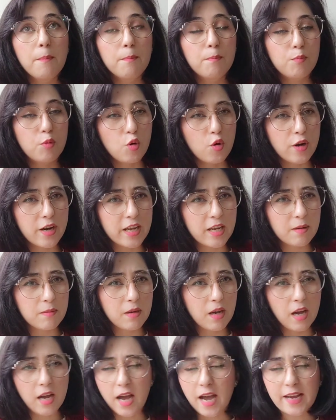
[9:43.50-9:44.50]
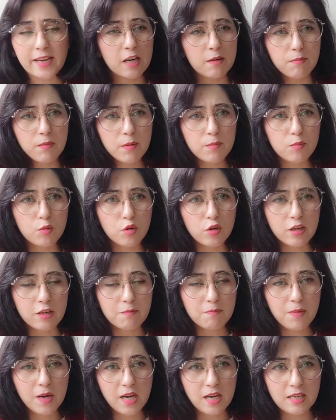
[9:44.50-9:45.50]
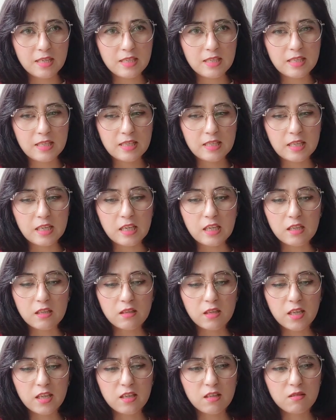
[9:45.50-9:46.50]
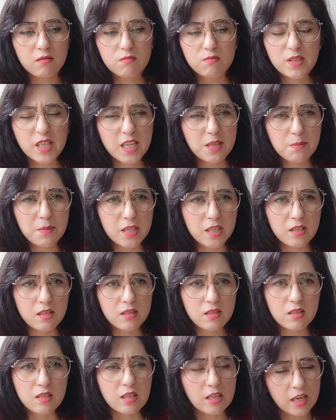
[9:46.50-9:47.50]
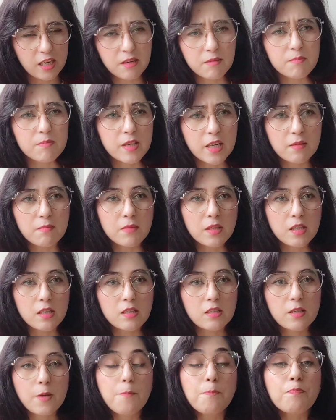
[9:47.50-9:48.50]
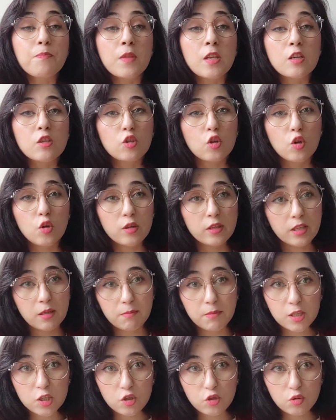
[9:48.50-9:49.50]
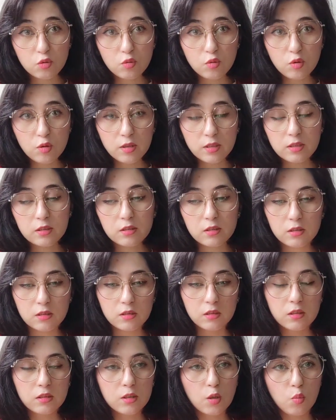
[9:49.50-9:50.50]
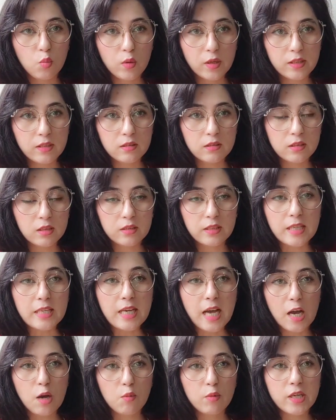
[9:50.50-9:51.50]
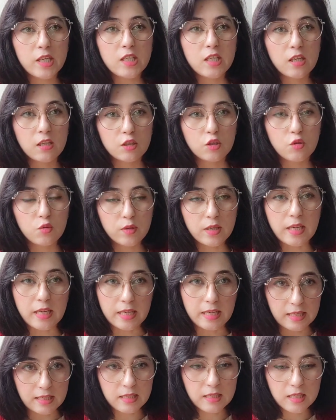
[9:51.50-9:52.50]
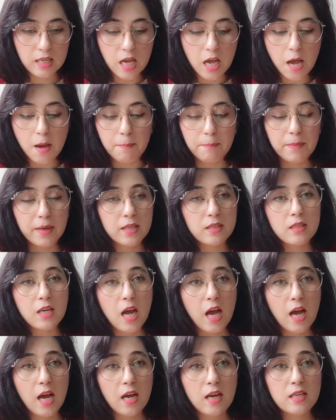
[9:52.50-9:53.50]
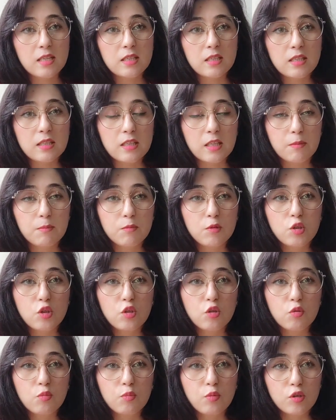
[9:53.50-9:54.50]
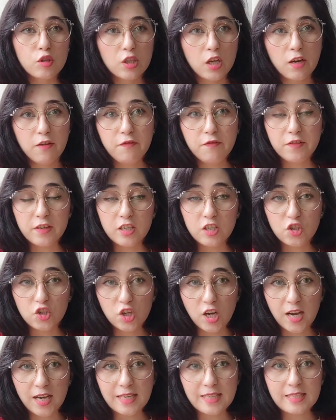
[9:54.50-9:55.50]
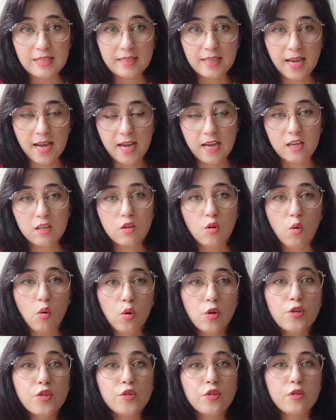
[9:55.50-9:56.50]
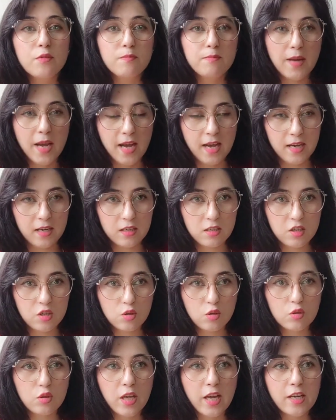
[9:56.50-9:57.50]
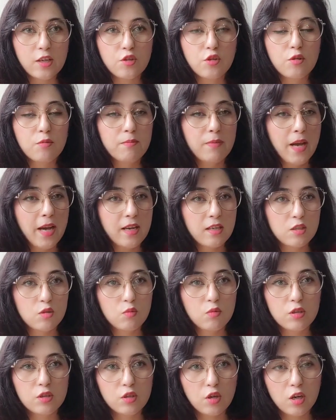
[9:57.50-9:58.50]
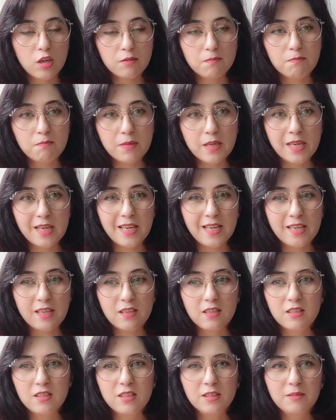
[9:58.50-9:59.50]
boarding. I get my boarding pass in like 10 minutes. Yeah, 10 minutes. So number two, the thing I want to tell you is, must ask them to put a fragile tag on your bags so that your bags will not be like